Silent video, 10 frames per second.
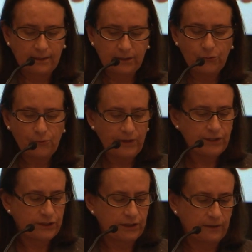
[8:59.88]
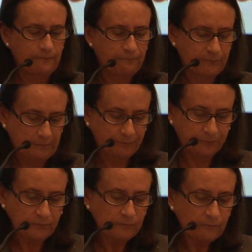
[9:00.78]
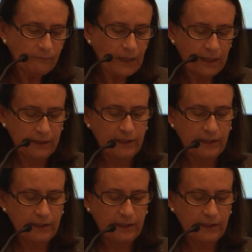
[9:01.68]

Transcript: a new Christian, in,